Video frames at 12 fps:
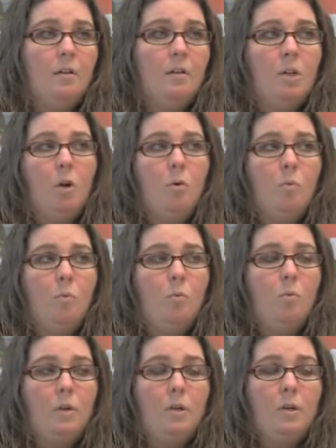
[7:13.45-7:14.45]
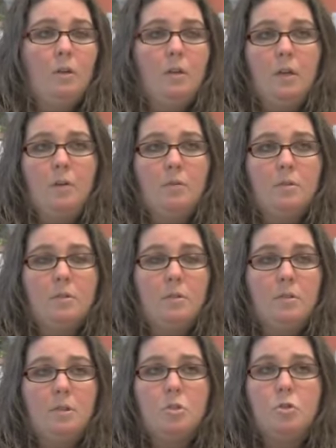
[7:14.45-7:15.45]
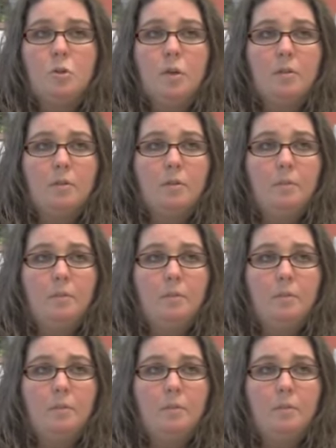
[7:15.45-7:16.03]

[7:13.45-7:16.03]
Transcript: we need to get you into the district.